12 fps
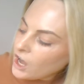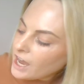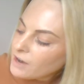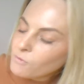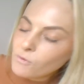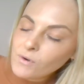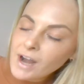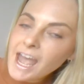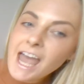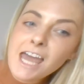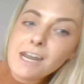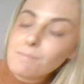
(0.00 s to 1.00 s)
I
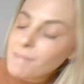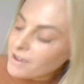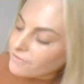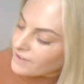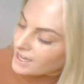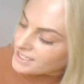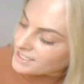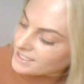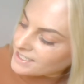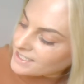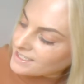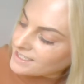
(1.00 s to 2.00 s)
ran my
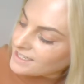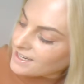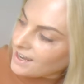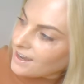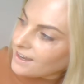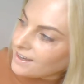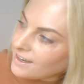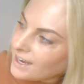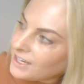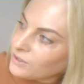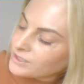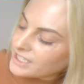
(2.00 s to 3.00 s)
fastest.
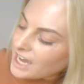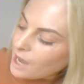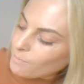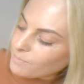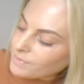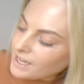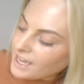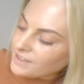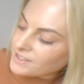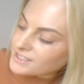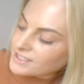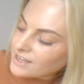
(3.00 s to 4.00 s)
I looked up at
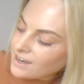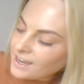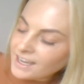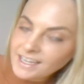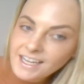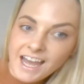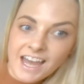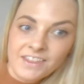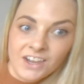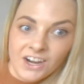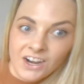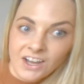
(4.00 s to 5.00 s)
the sky and
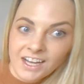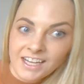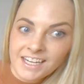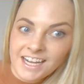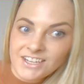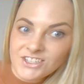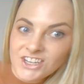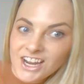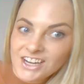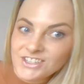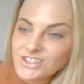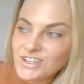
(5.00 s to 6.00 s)
the lion had
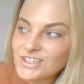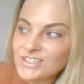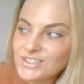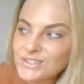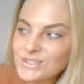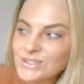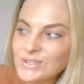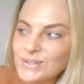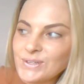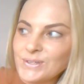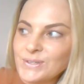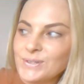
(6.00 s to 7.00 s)
changed
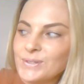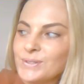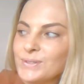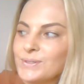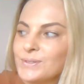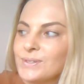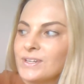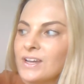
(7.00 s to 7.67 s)
into